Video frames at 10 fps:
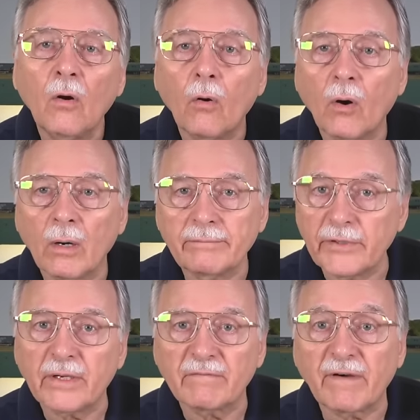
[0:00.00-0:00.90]
or
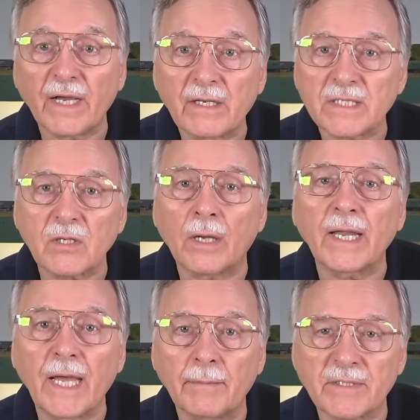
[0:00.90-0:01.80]
you can find this
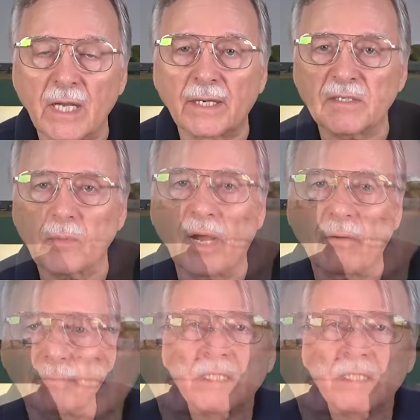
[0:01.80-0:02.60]
on Amazon as well.